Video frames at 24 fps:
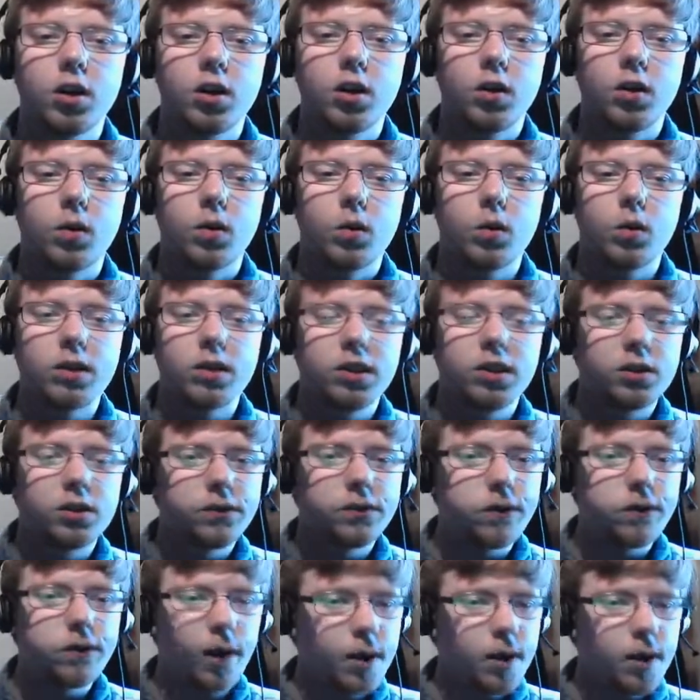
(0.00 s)
which is
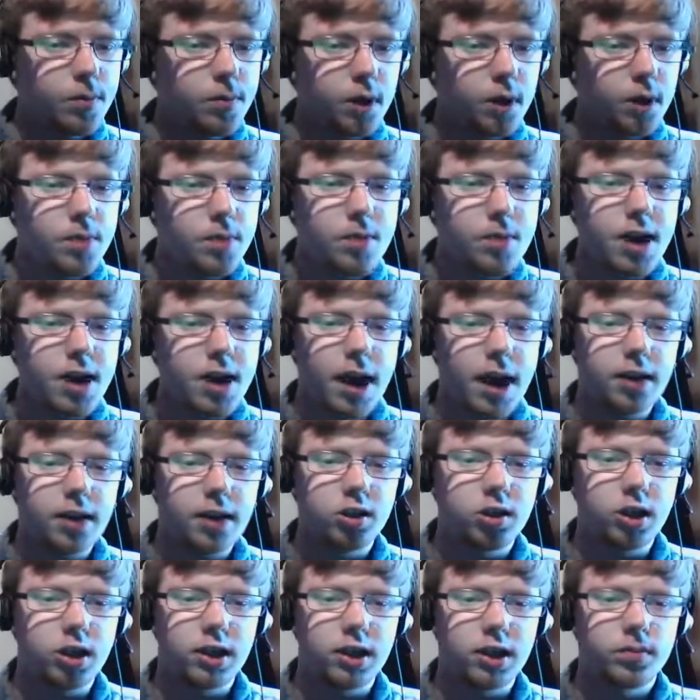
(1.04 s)
fine by me
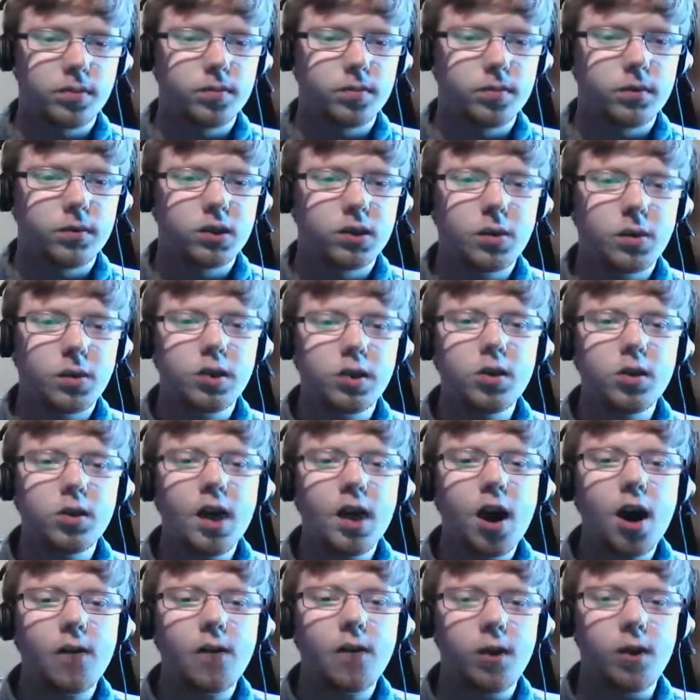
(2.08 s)
actually. So we do get
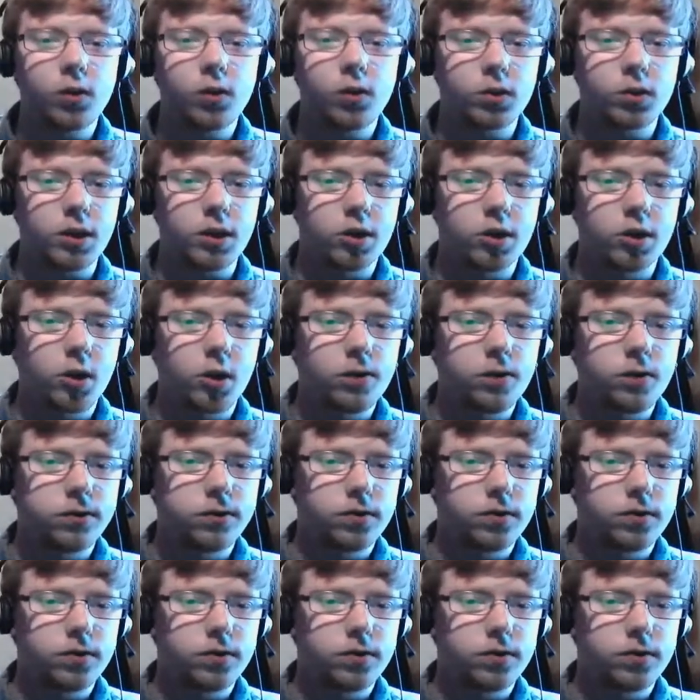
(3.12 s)
our Volt Switch off.